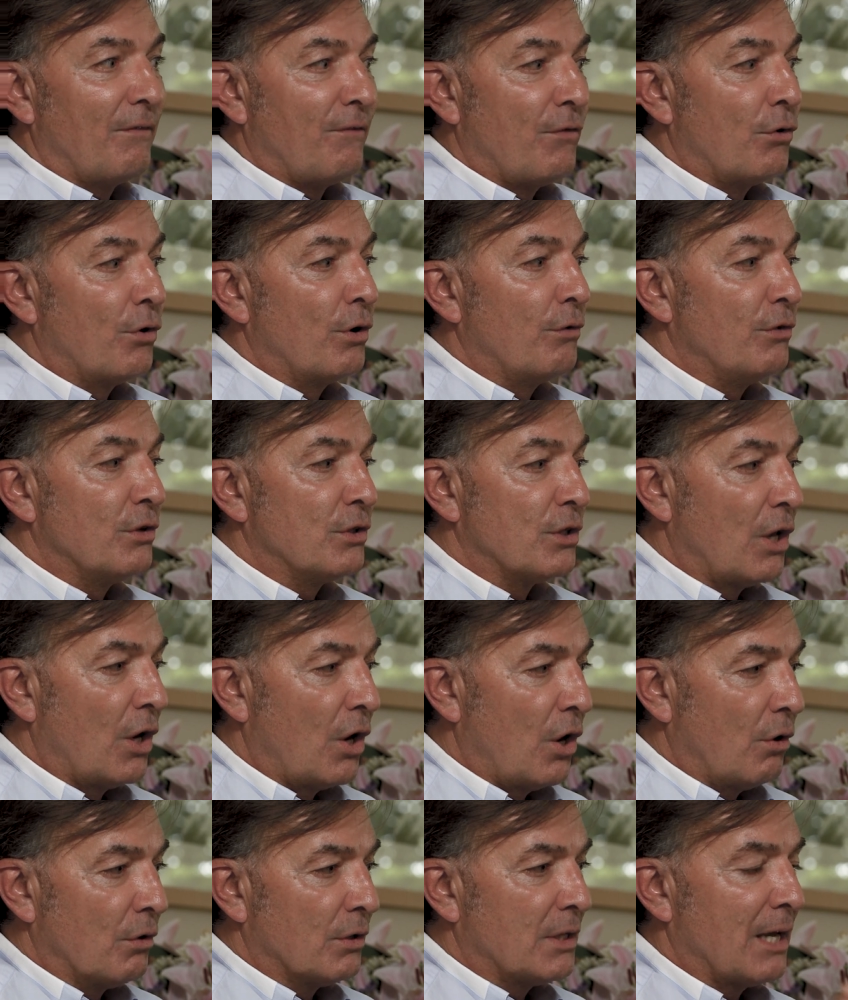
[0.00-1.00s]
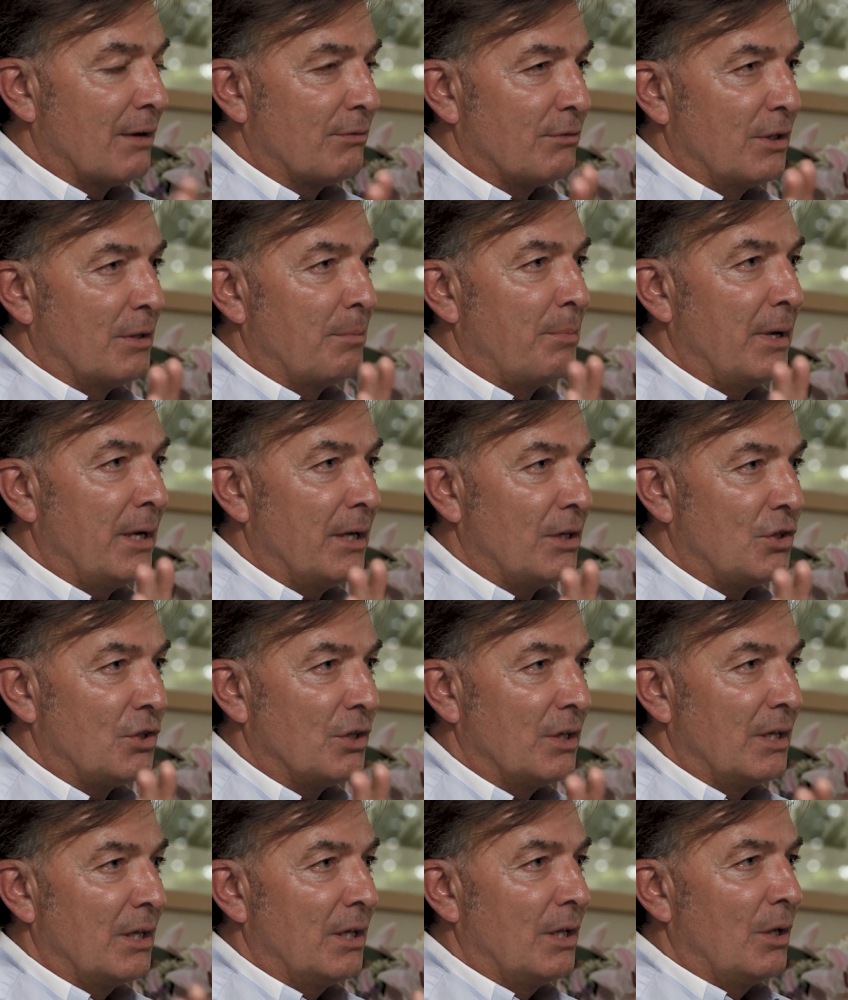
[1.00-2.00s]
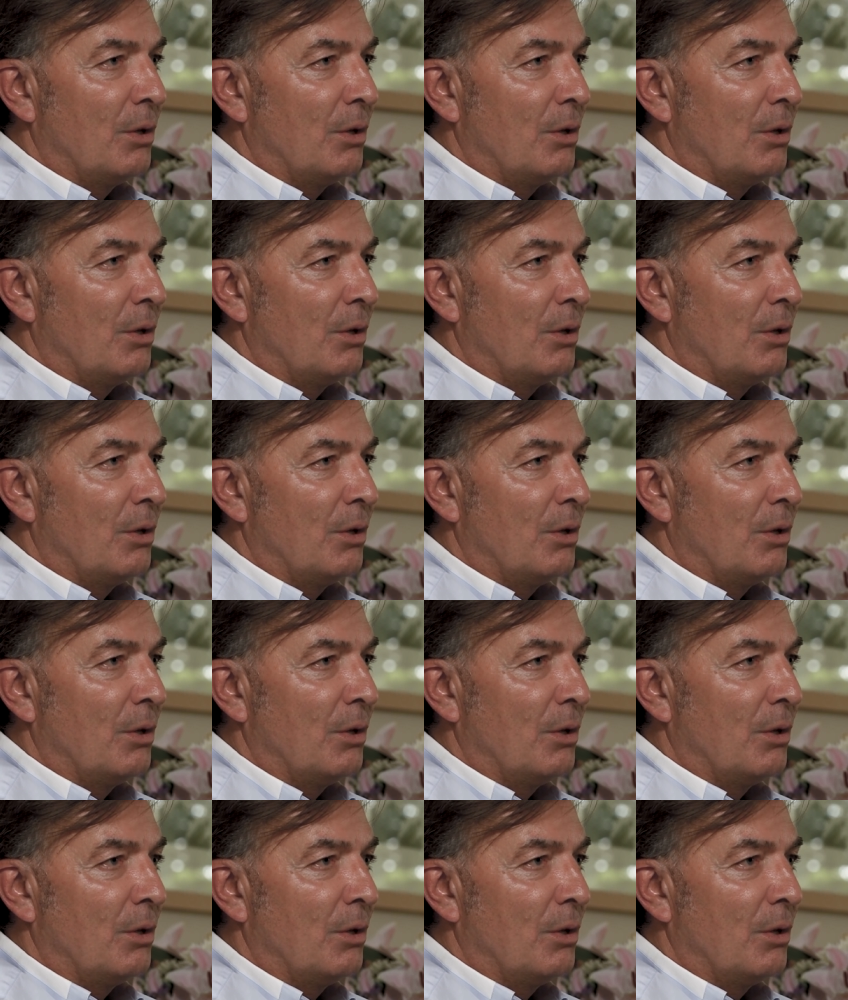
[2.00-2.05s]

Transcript: Four of us looked after the pitch.